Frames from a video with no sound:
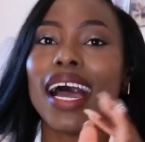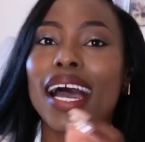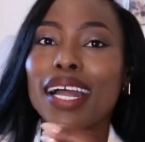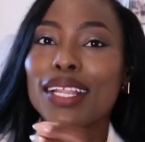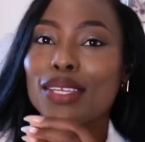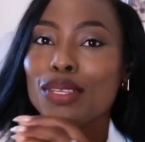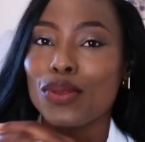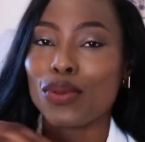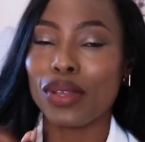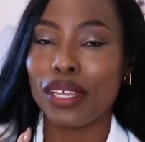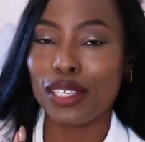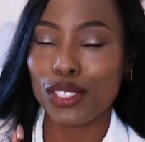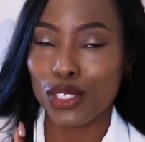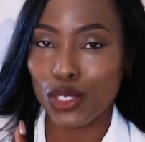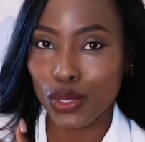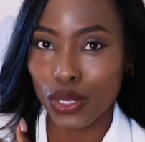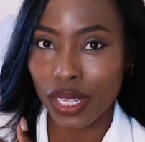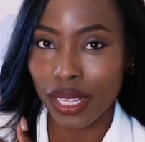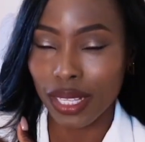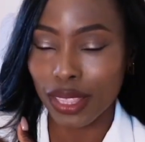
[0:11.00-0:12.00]
and you
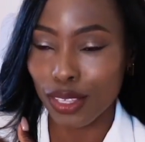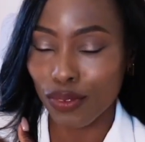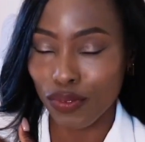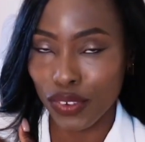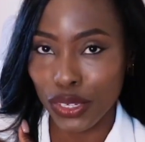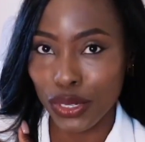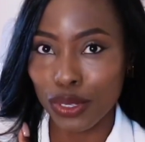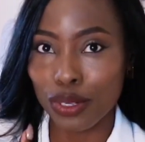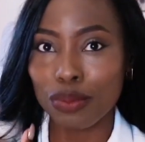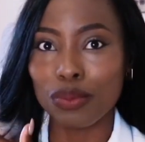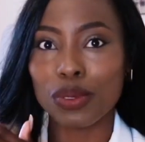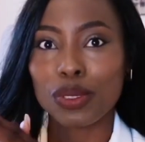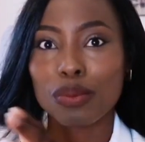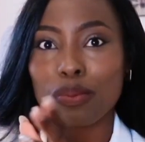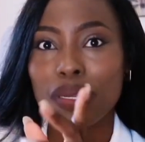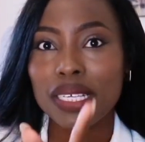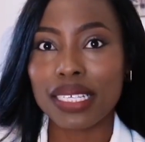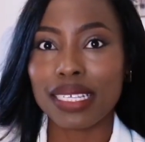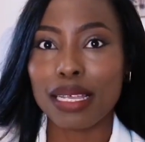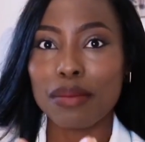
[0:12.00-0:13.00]
enjoy the video
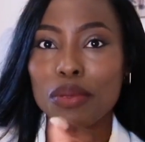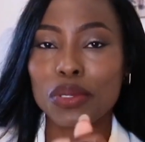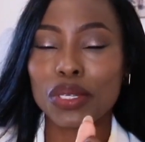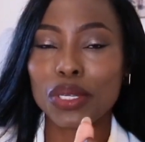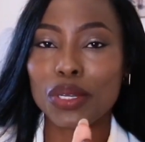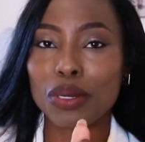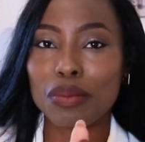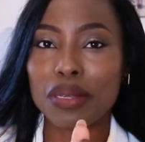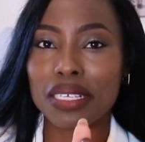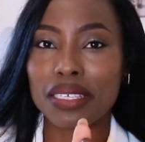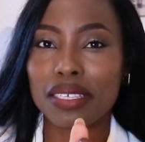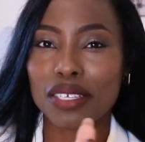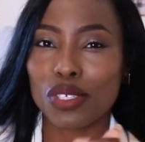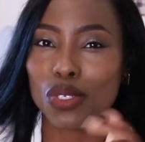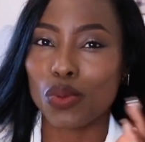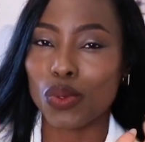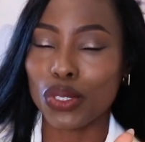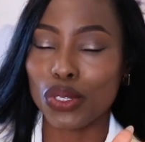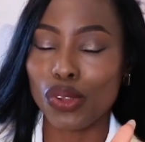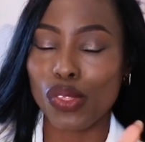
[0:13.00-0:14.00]
but please let me know in the comment
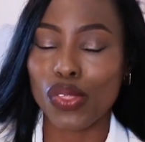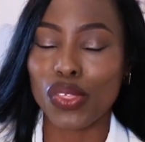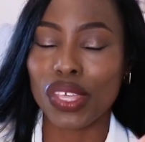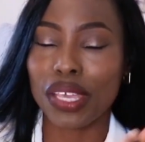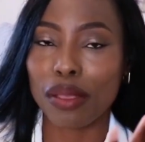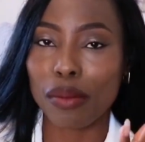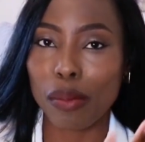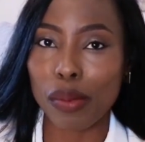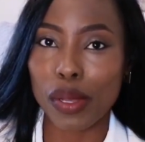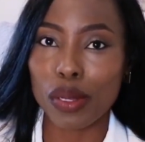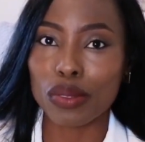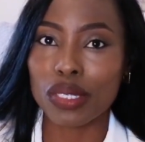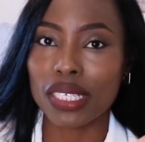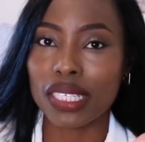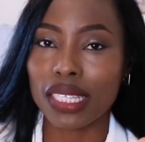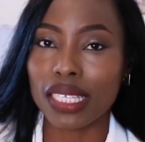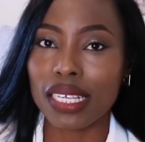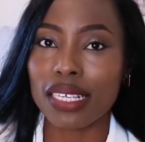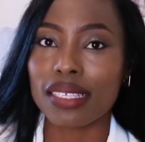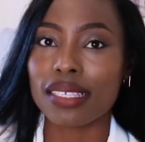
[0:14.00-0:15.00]
section what you think about
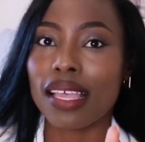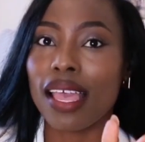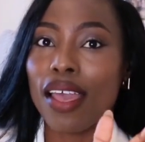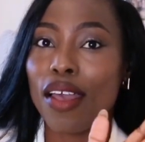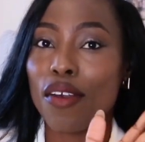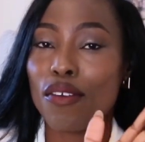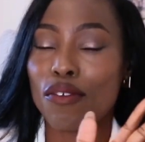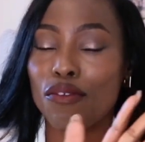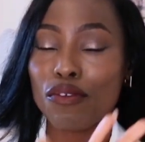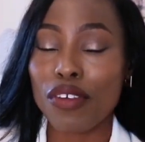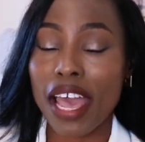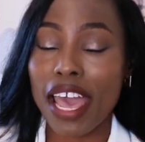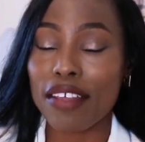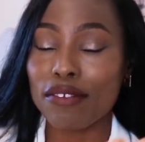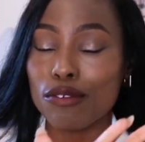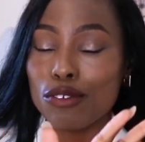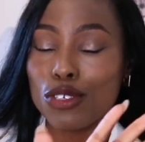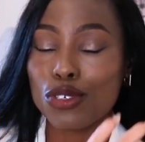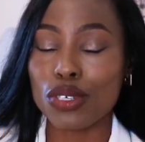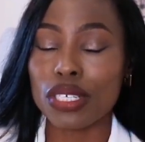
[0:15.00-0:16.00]
these
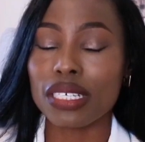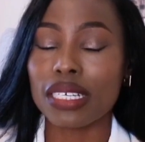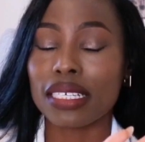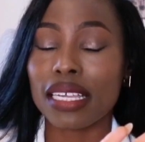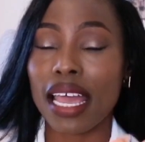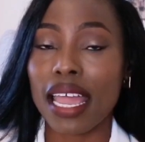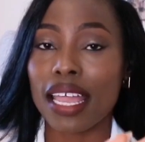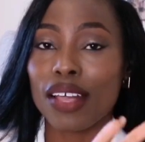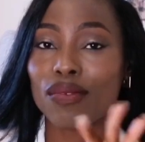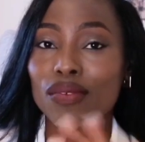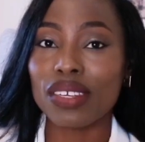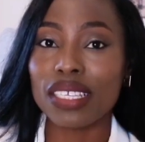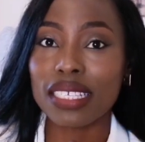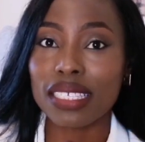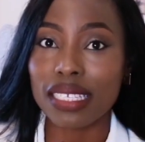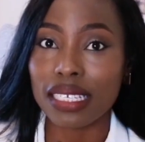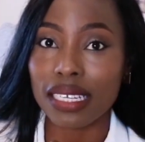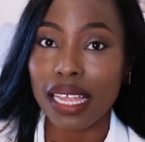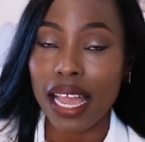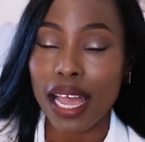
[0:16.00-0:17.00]
five trends that I have
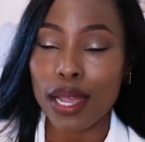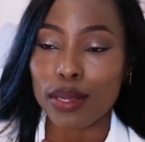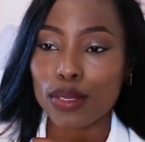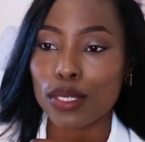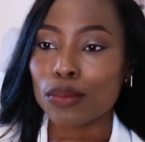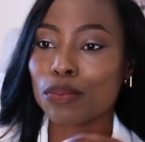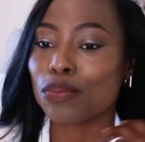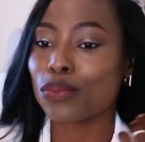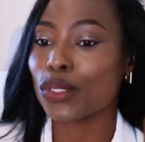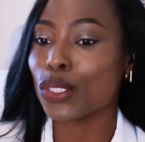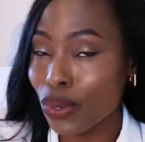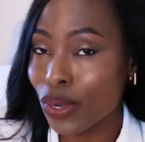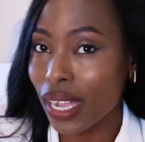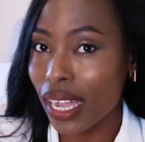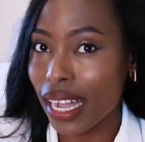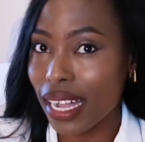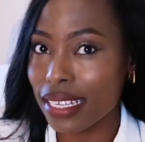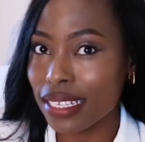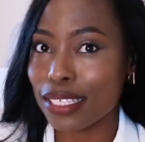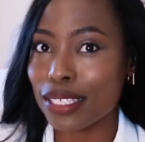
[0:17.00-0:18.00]
listed out you
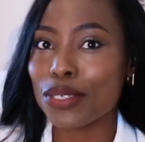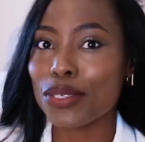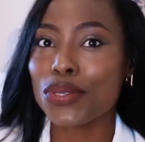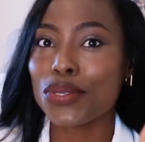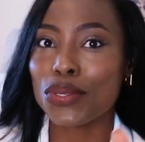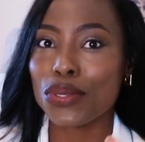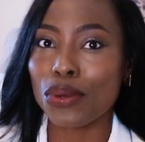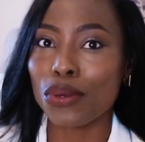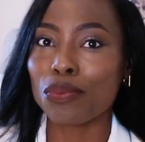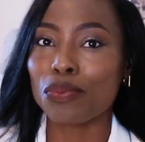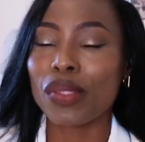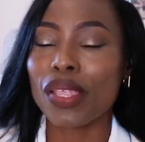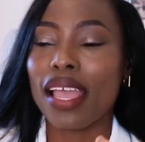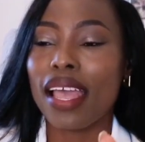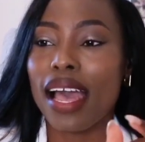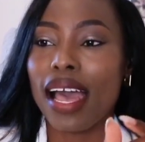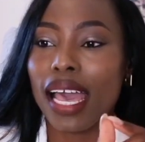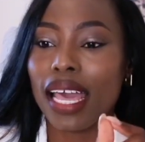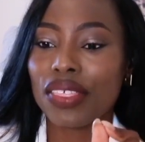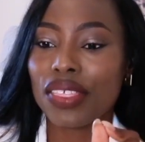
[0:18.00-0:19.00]
guys so
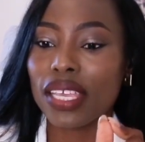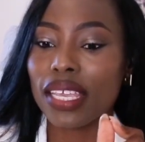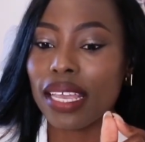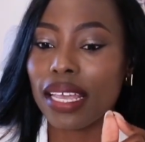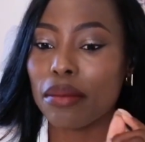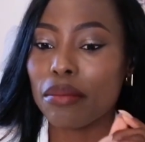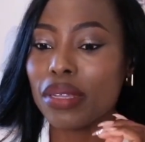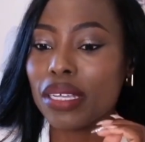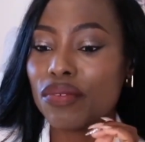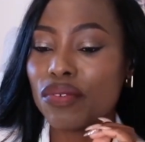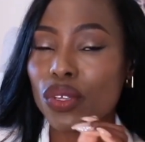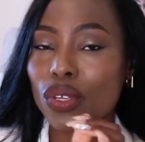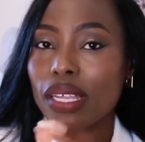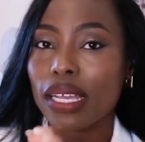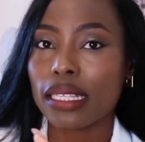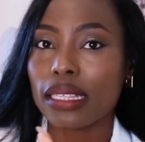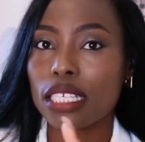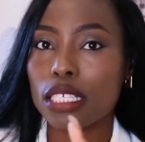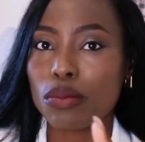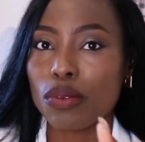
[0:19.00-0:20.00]
I think I made you
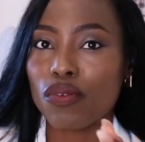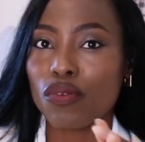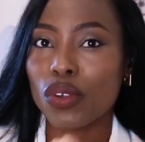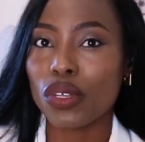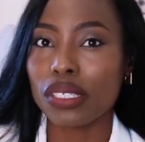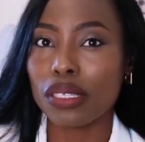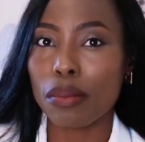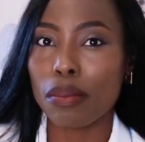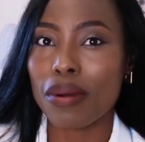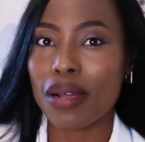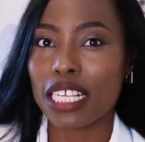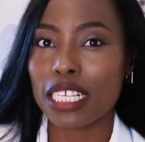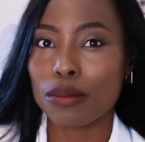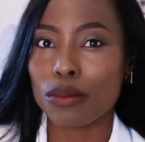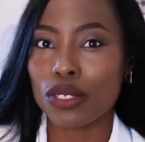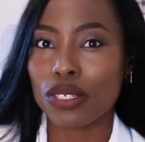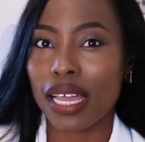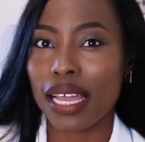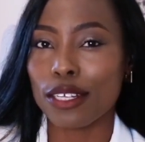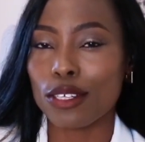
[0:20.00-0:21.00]
like this before in the past
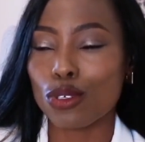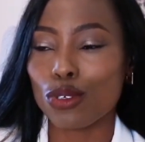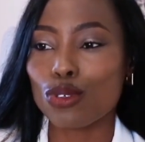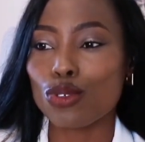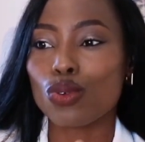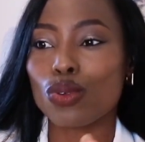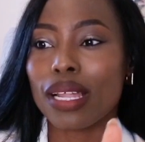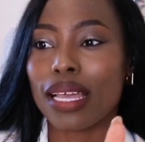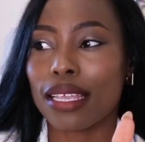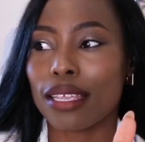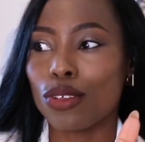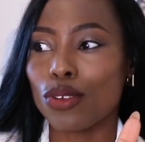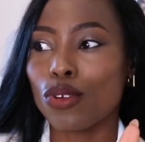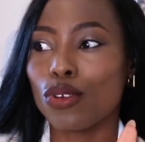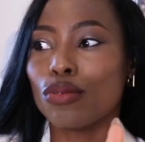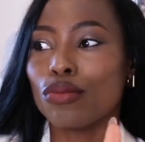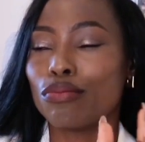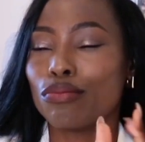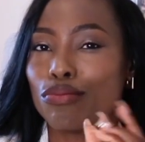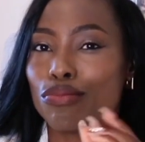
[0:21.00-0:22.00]
but I thought to like you
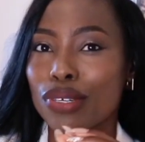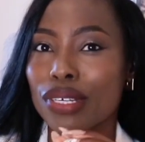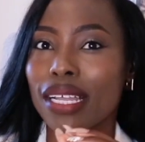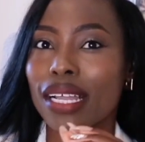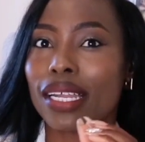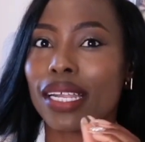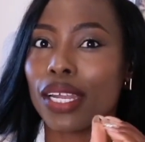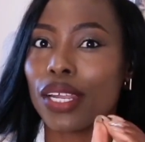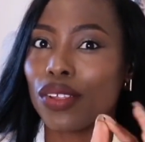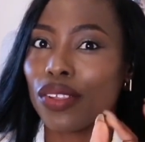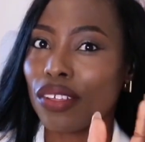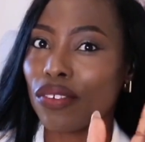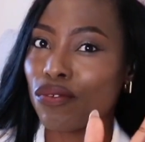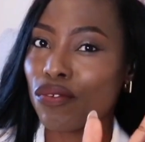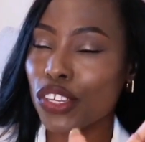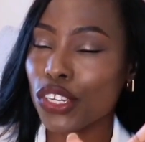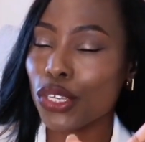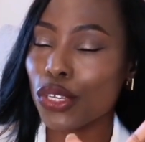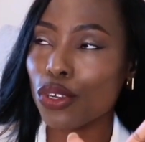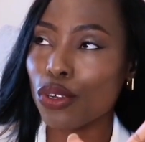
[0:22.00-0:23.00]
know bring out another
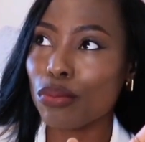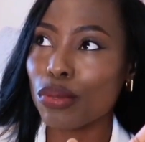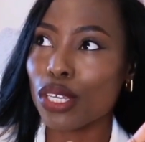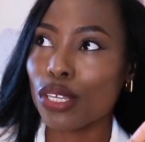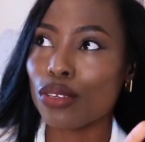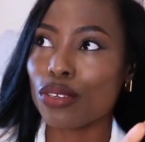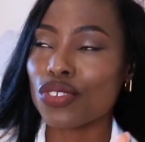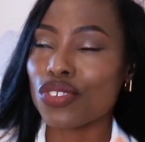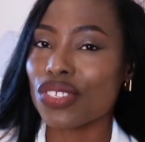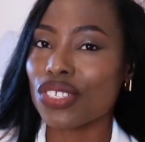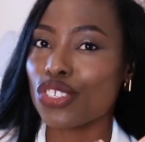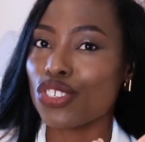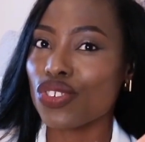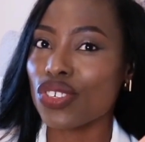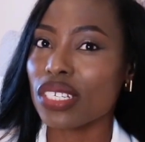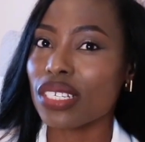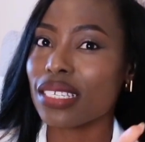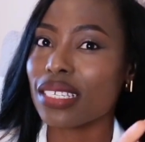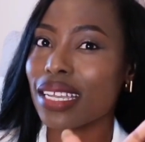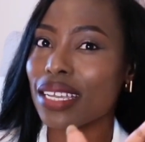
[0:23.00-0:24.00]
video because the
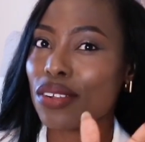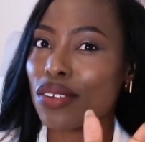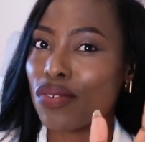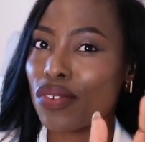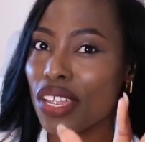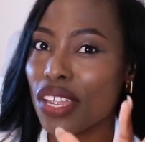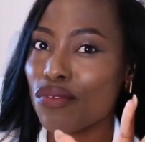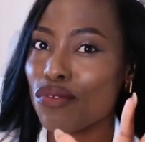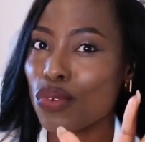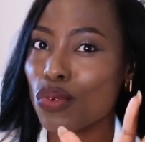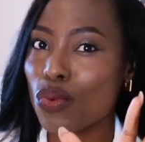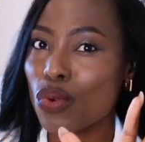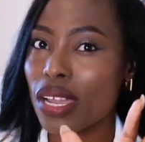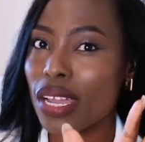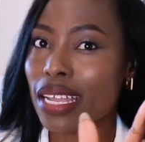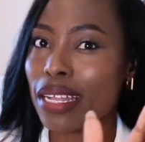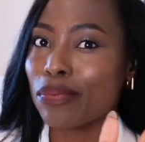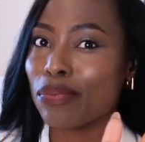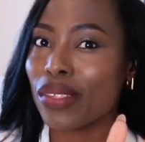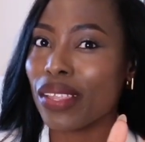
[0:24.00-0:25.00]
trend is kind of
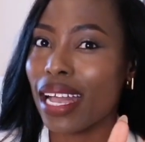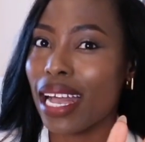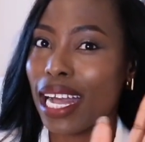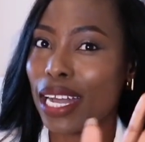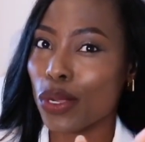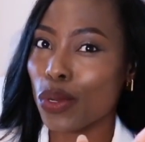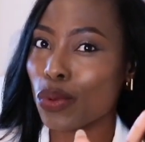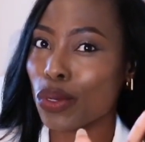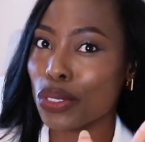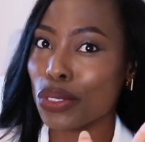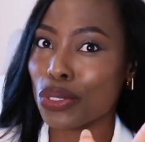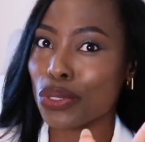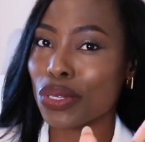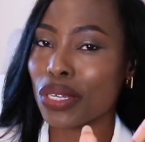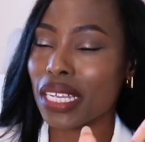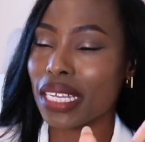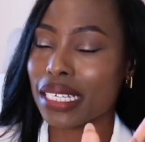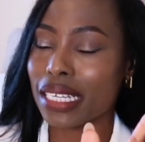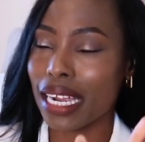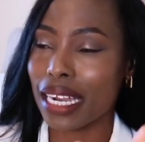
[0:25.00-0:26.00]
everywhere I don't want us
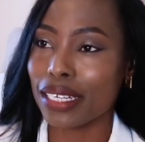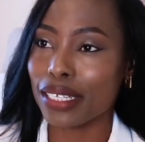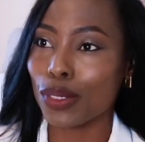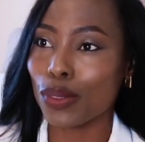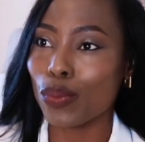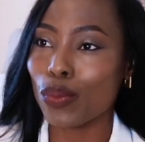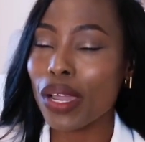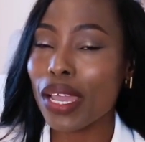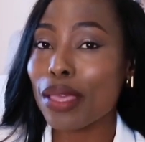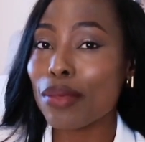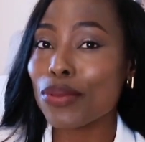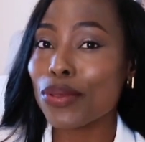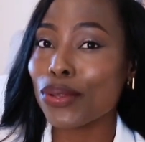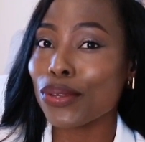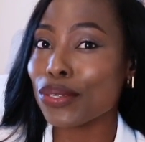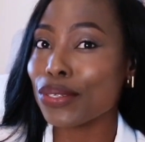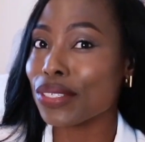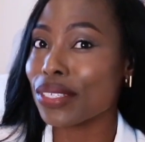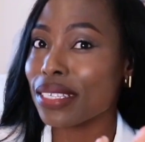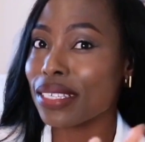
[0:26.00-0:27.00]
to get carried away
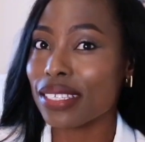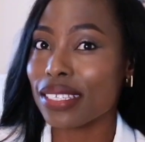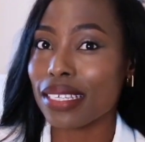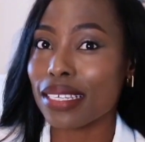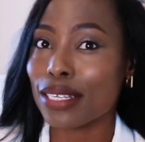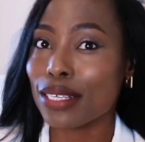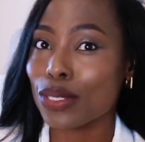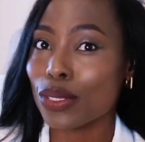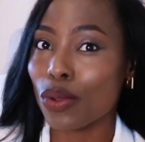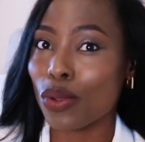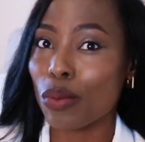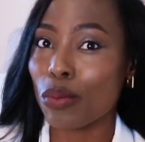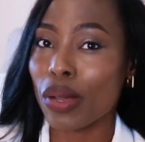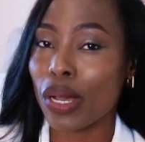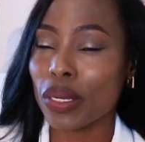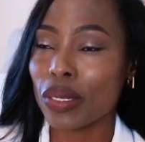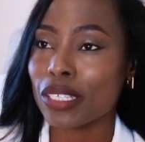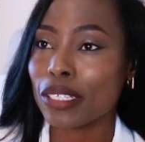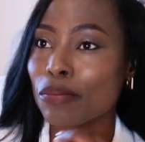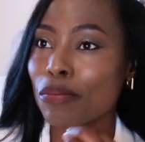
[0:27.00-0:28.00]
because this channel is all
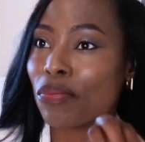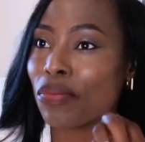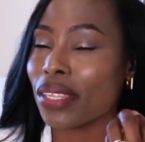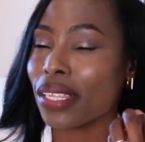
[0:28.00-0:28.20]
about